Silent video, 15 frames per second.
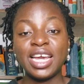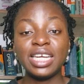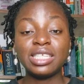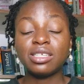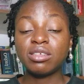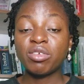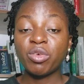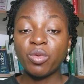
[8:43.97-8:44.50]
It
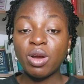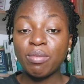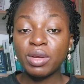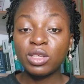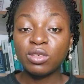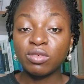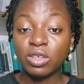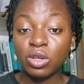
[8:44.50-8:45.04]
is a
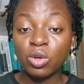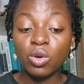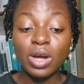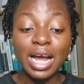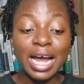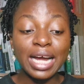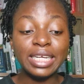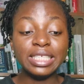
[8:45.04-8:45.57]
requirement of the law,
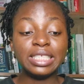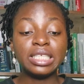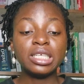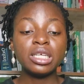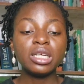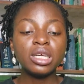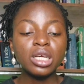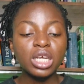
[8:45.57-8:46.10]
and
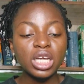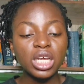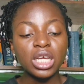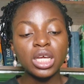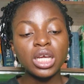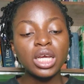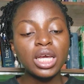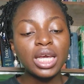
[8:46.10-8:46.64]

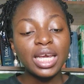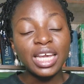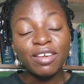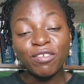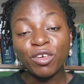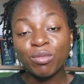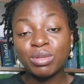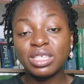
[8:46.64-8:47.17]

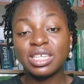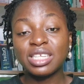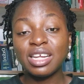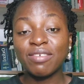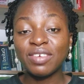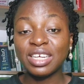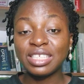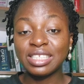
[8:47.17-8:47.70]
if your business
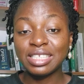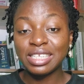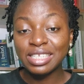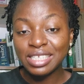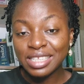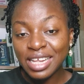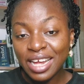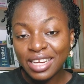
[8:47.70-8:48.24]
have
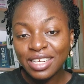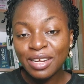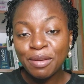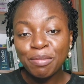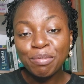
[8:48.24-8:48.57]
existed